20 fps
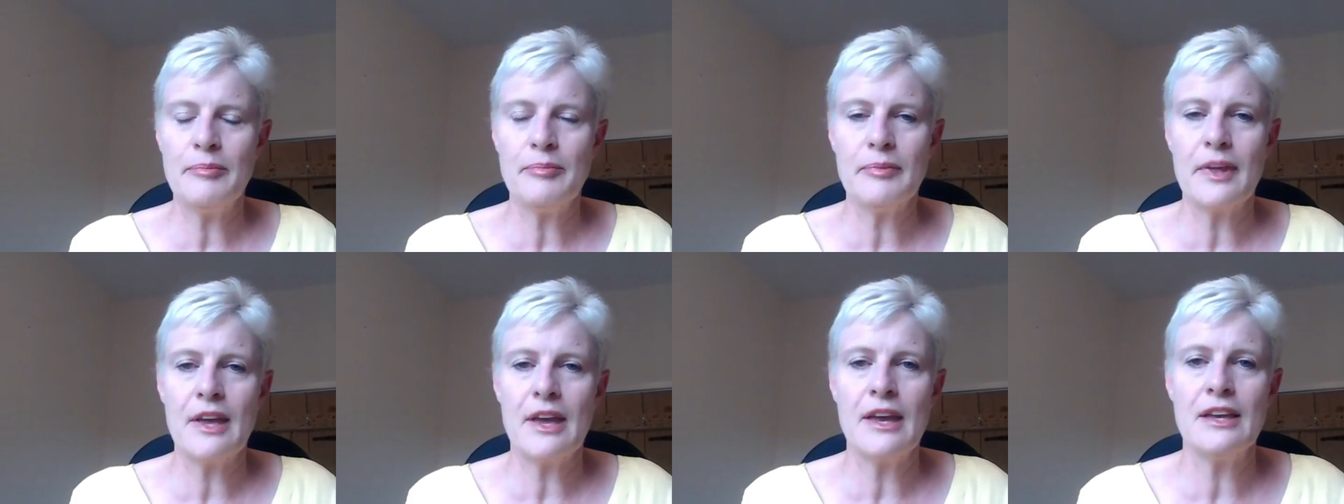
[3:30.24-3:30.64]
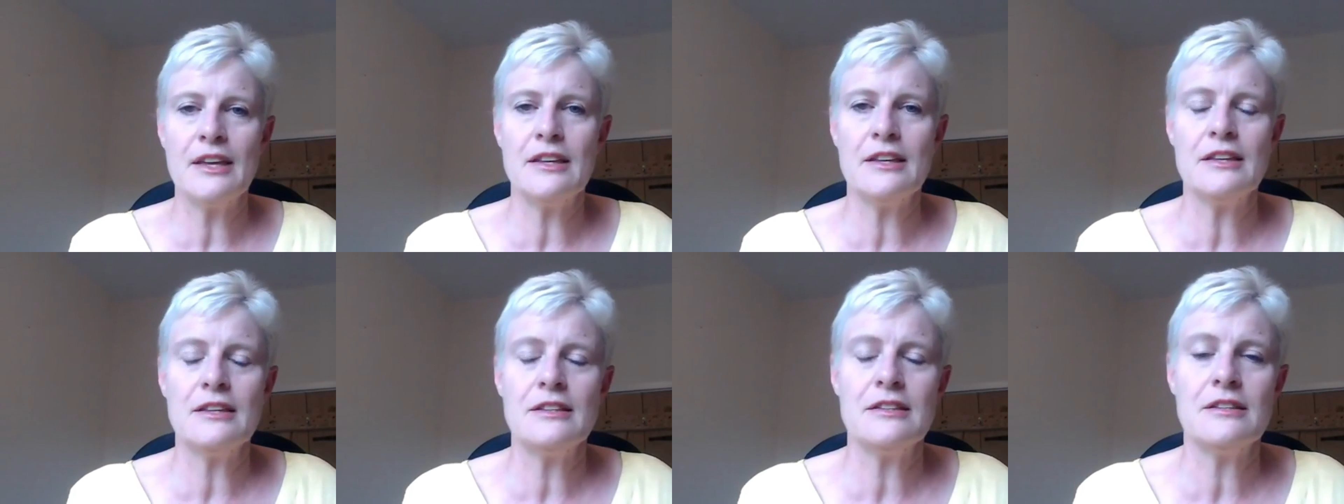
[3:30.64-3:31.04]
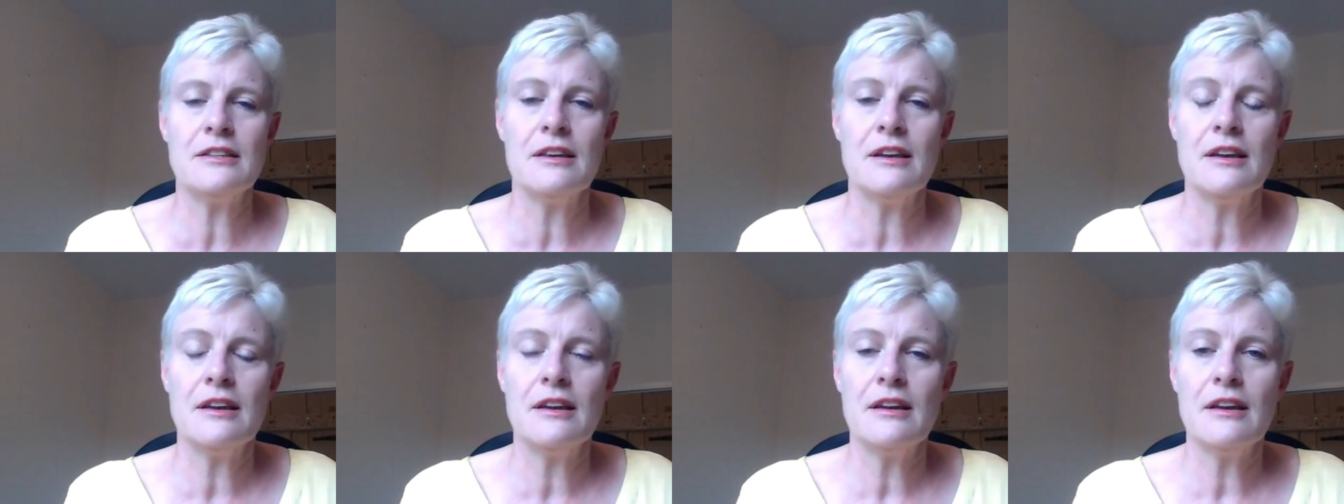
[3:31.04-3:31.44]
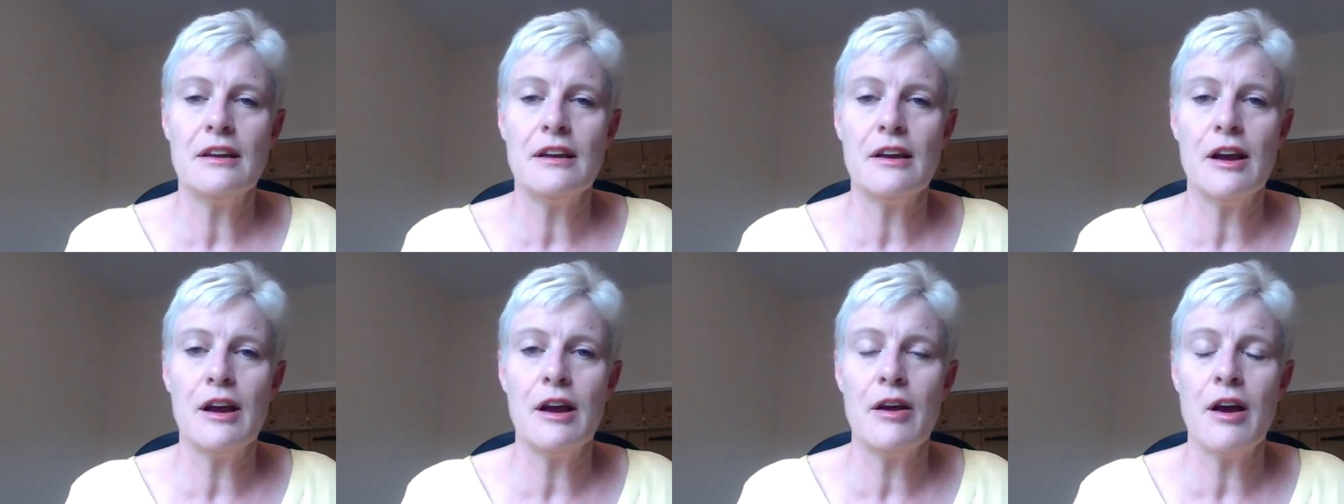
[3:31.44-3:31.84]
is
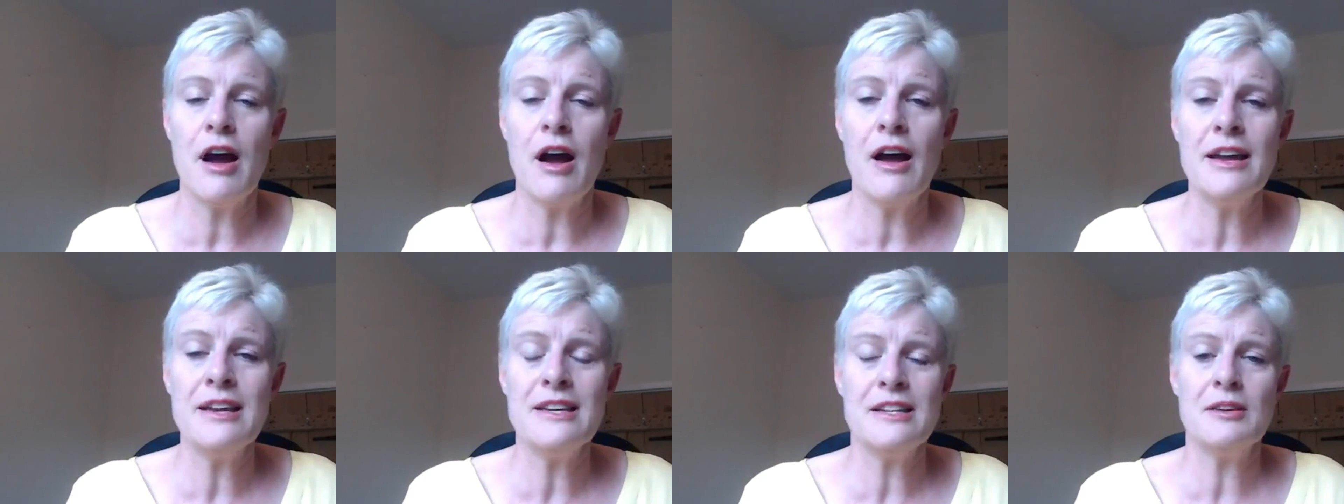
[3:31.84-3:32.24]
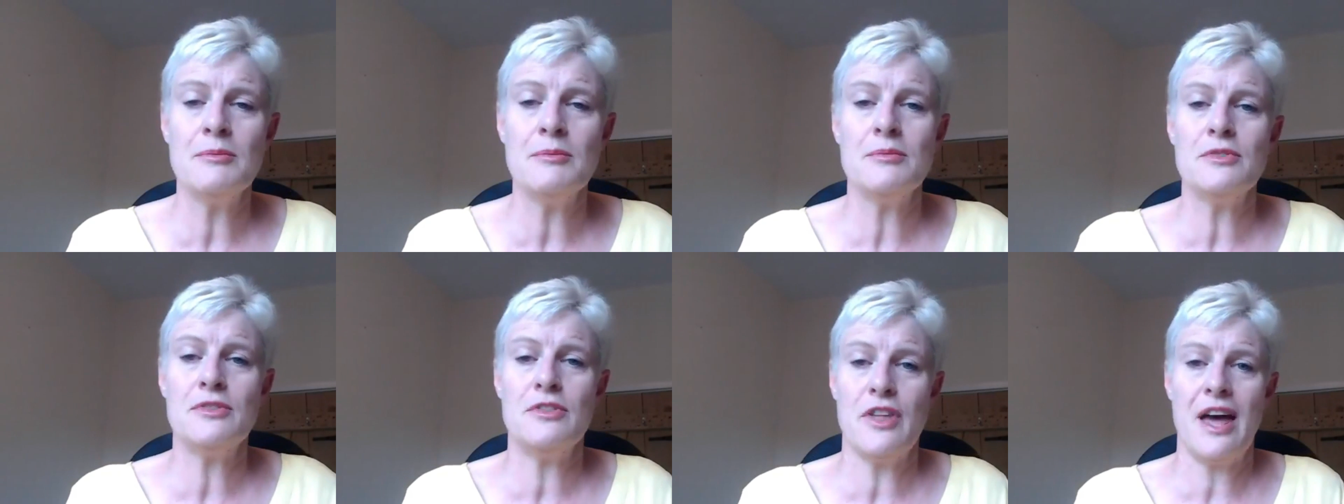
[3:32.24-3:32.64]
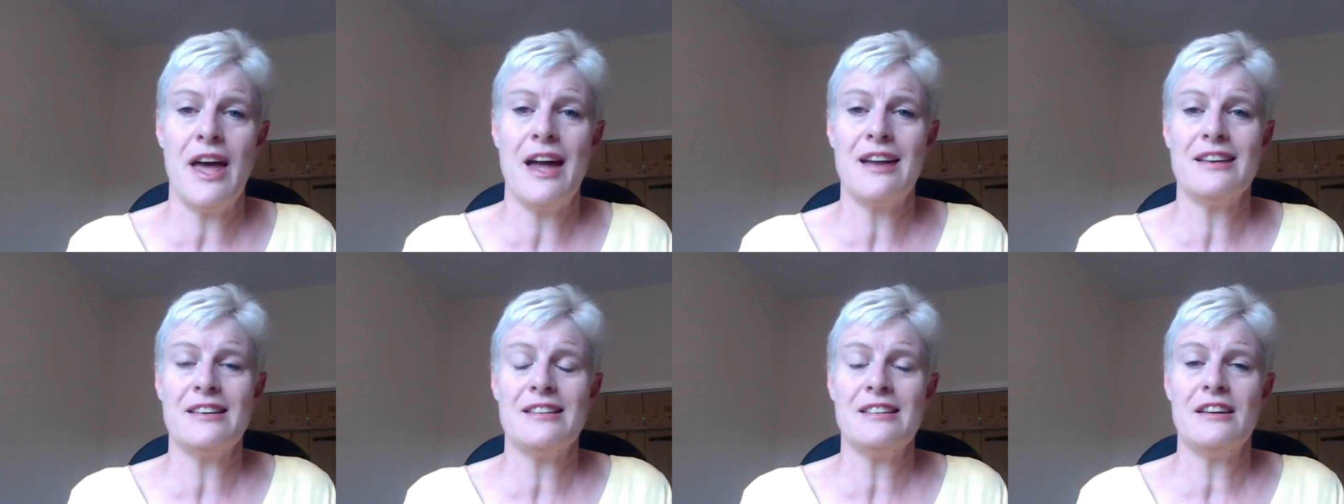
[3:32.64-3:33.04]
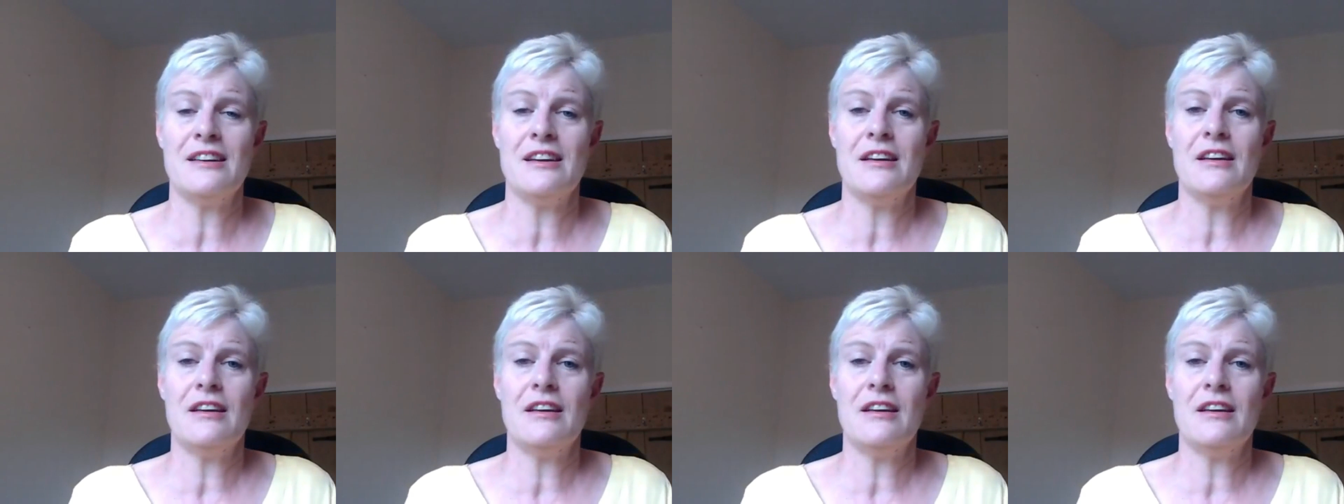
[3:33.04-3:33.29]
items that